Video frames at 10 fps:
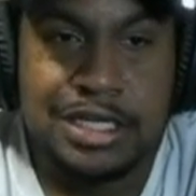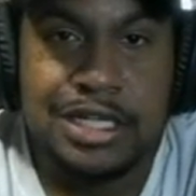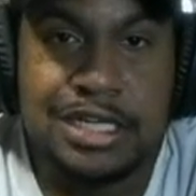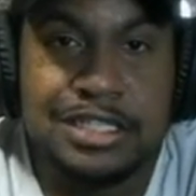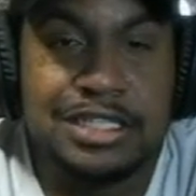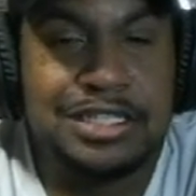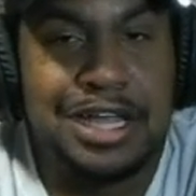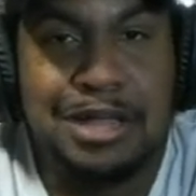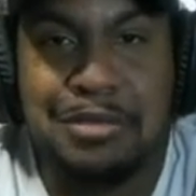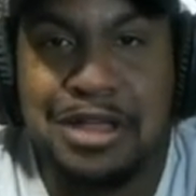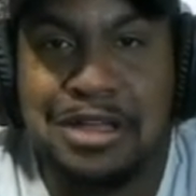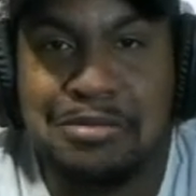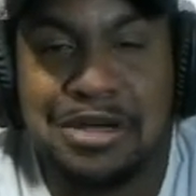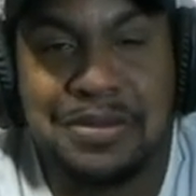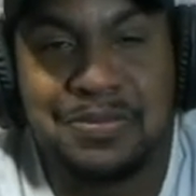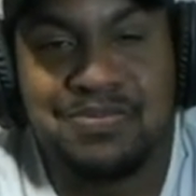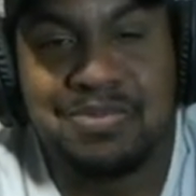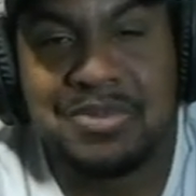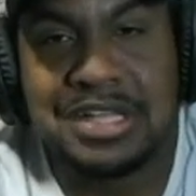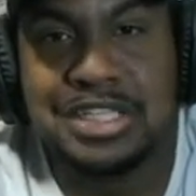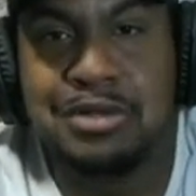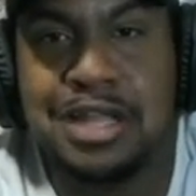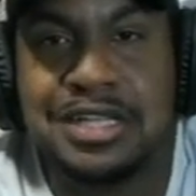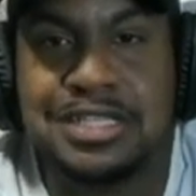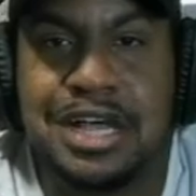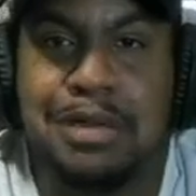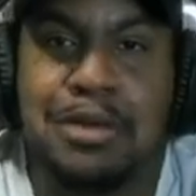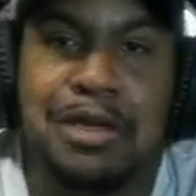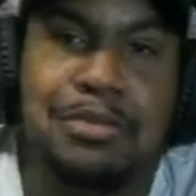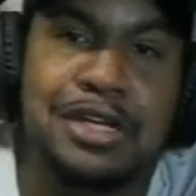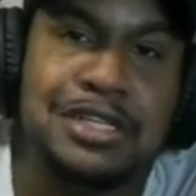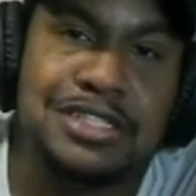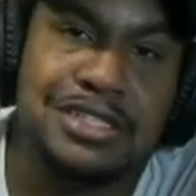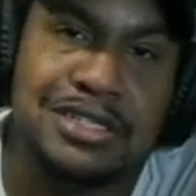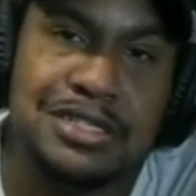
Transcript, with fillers: That's just that, man. But till next time, man. Peace.